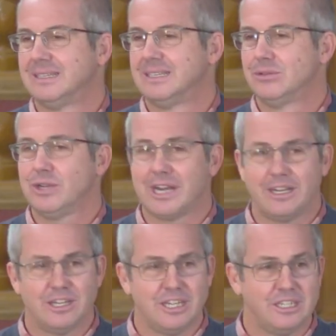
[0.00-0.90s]
We
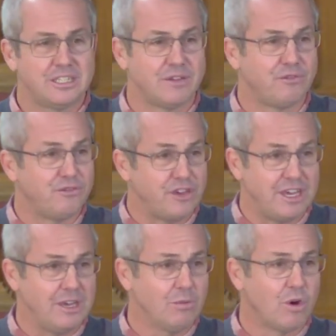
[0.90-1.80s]
don't need to
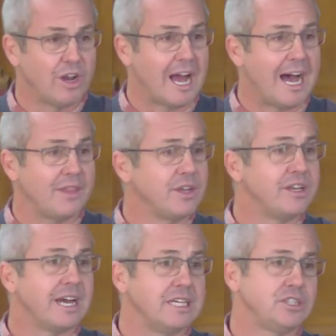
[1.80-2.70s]
fear what other
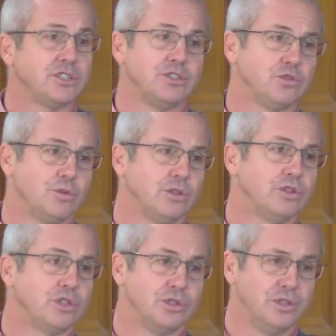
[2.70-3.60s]
nations will
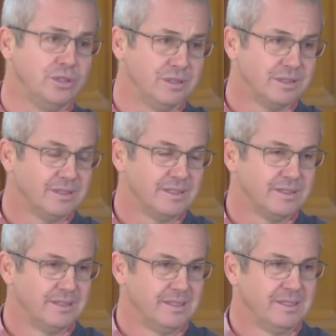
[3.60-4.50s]
do.
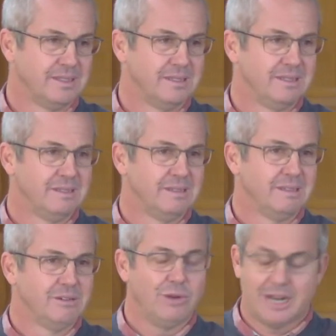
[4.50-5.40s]

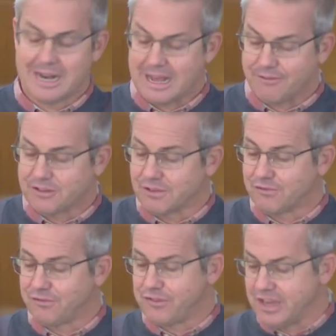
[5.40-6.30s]
We don't have to
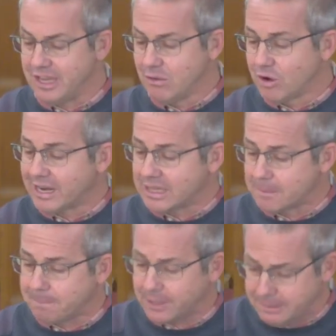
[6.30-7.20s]
fear what other
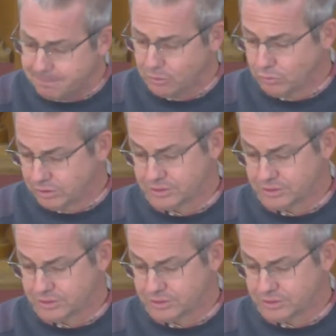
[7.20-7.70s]
people will